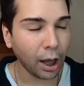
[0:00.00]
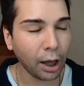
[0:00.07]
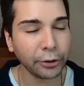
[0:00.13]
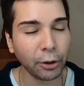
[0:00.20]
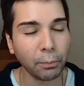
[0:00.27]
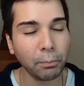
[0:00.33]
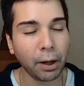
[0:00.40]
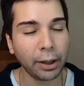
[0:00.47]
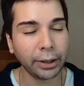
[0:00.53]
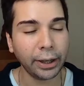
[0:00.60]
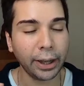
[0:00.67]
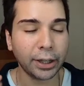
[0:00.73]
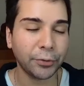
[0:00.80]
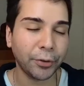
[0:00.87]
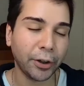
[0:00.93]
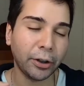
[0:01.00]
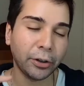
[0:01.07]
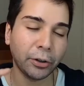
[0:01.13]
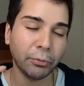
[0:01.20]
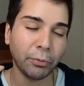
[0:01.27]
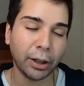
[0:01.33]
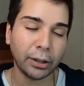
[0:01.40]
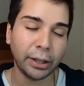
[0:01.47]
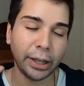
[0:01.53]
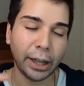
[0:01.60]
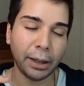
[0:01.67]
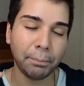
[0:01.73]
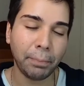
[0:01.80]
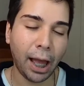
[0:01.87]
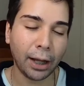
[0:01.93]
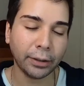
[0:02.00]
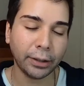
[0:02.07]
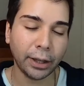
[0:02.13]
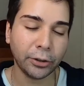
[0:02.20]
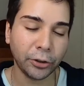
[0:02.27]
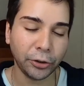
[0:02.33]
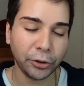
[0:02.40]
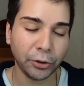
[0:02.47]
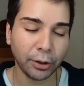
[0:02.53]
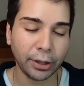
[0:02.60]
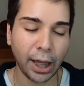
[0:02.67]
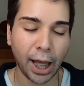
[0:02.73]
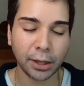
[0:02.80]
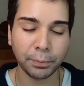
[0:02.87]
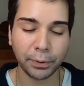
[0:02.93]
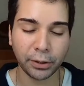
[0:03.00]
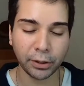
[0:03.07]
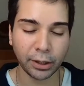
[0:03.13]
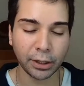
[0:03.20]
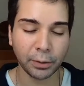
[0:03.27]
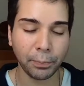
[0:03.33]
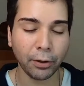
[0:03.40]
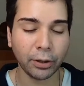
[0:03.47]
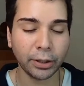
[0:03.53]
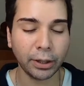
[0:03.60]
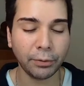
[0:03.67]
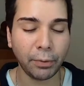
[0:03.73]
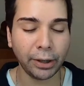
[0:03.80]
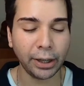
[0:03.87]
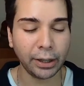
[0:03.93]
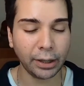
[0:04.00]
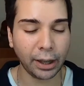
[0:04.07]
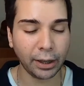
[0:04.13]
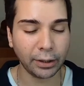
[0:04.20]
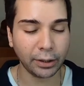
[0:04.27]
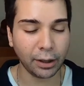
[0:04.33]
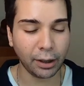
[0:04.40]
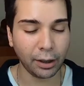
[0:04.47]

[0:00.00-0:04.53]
Your money is very directly impacted to your attachment to this person. Money is